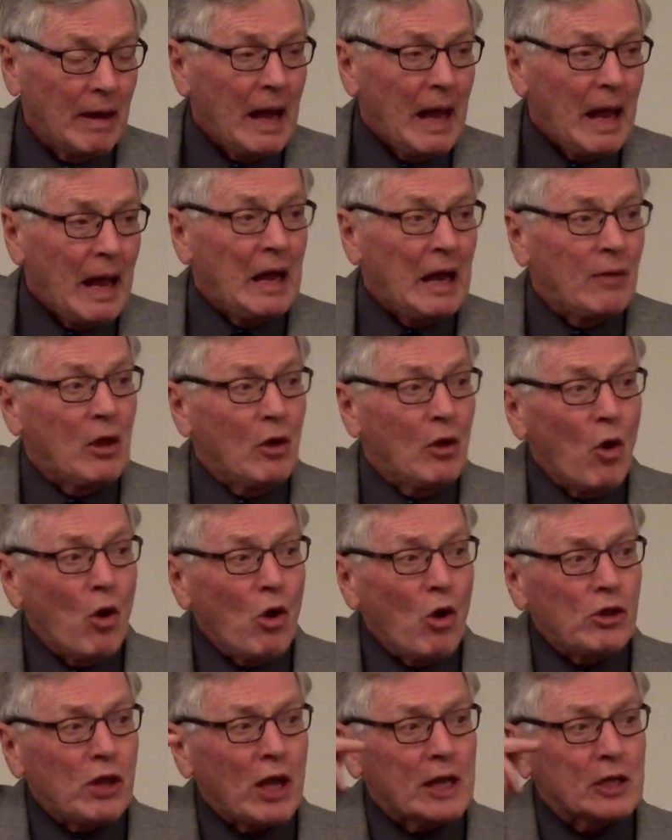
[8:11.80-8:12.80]
In the
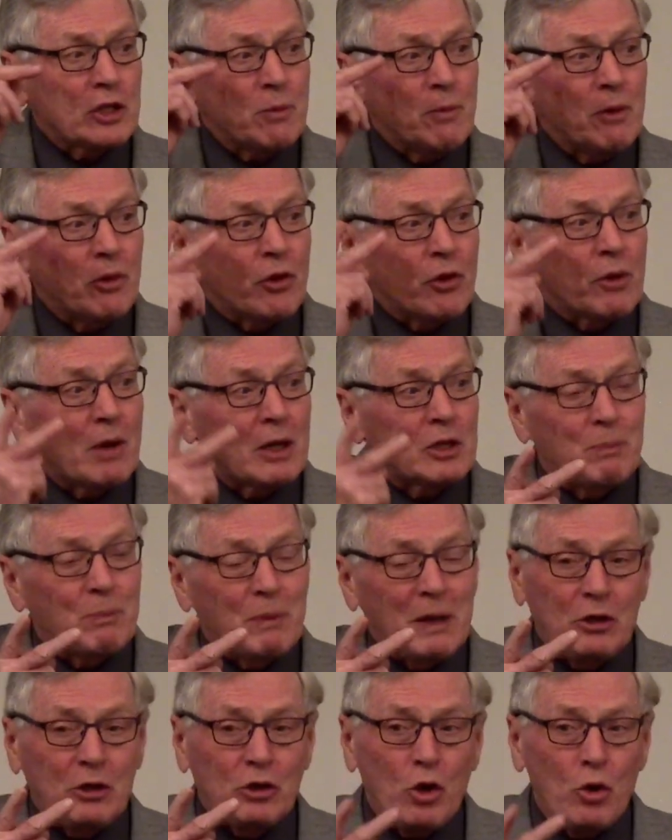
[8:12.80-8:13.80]
Old Testament, there must be
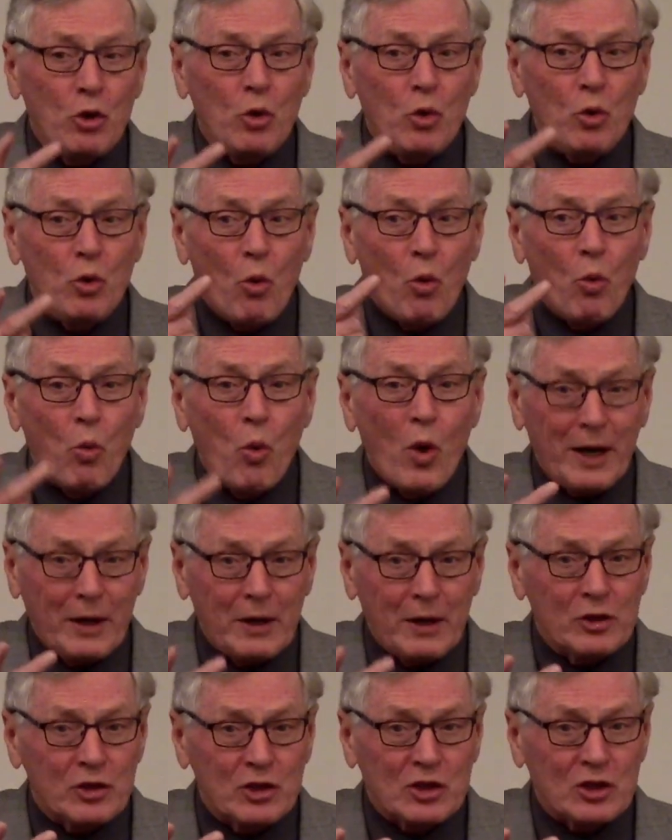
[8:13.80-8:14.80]
two
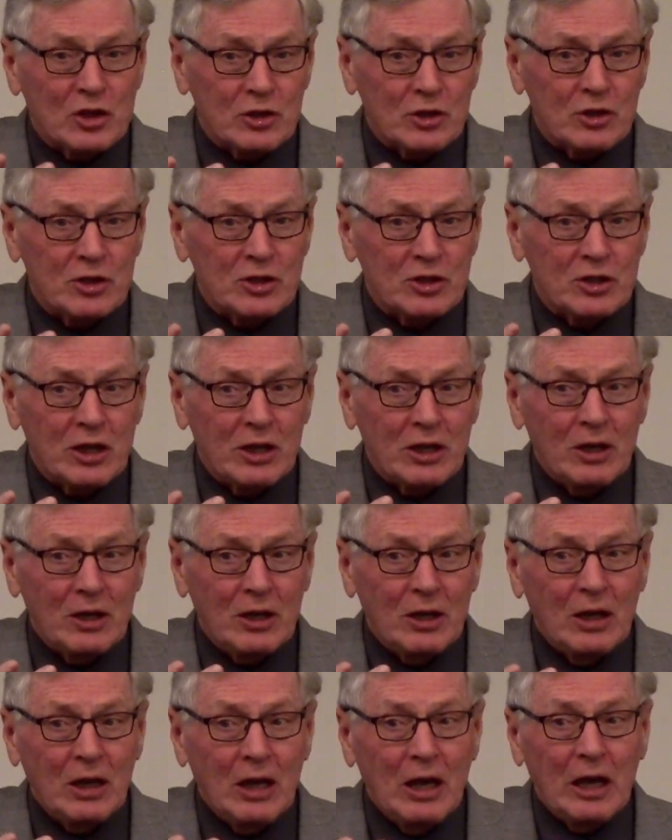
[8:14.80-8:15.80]
witnesses
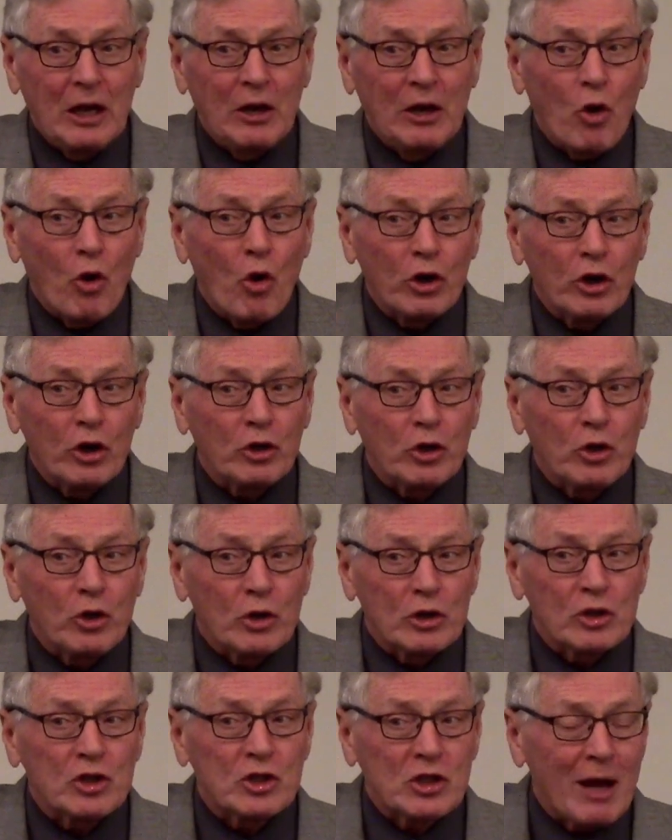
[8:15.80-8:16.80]
in order to
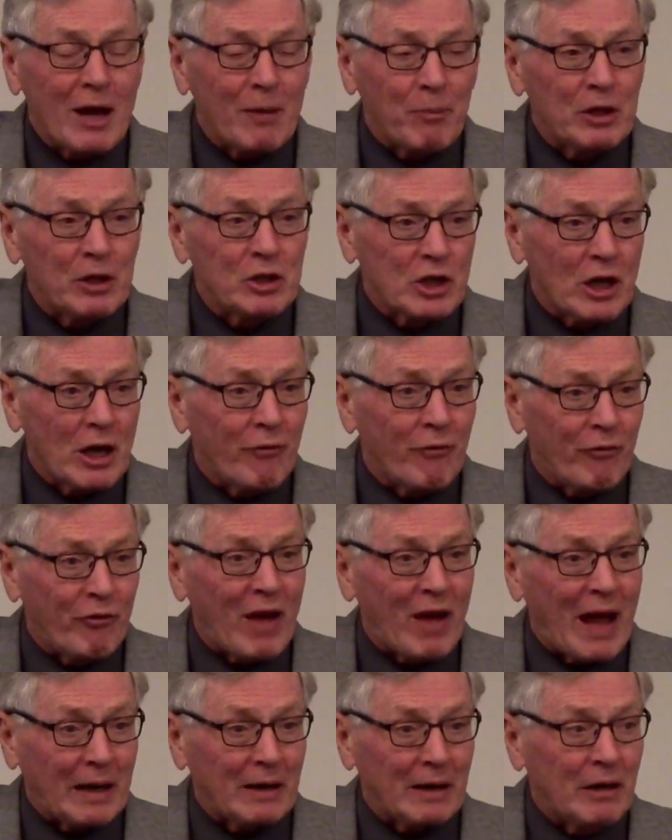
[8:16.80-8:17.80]
establish a
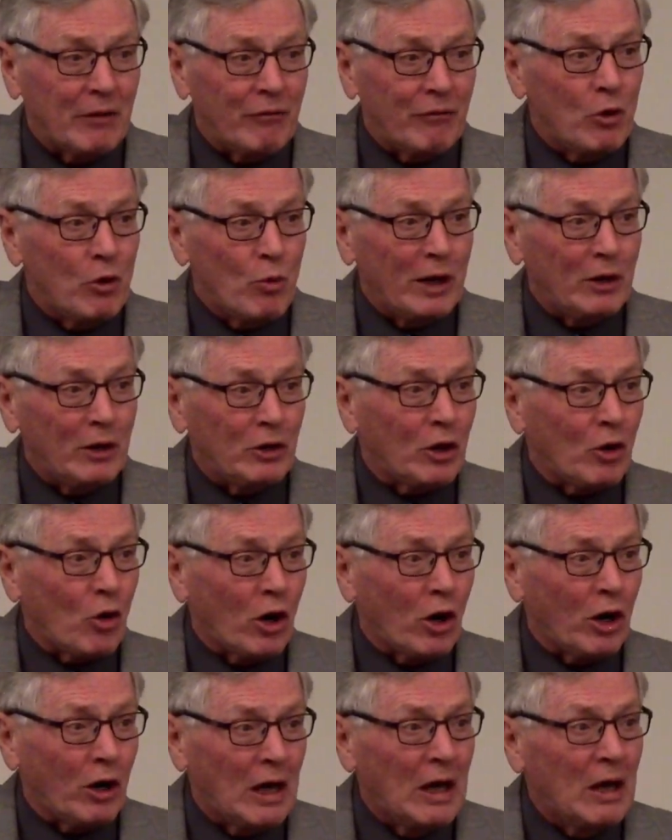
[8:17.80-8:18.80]
fact. If you went to
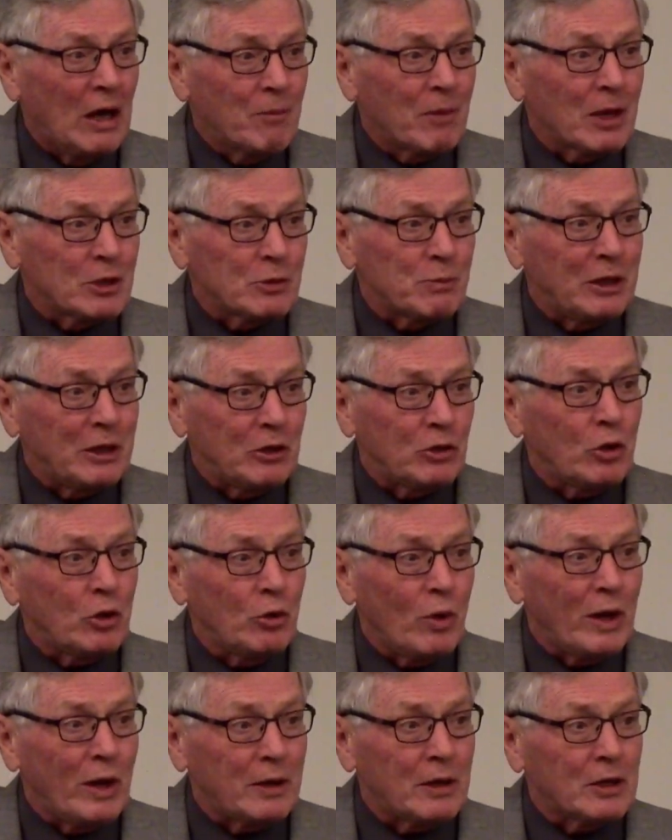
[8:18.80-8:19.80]
court, must be two
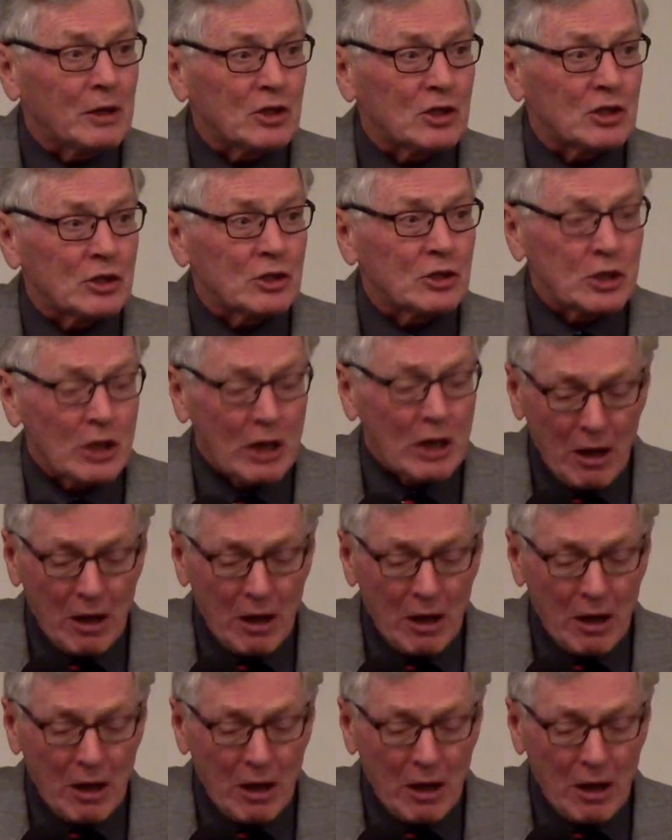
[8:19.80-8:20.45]
witnesses.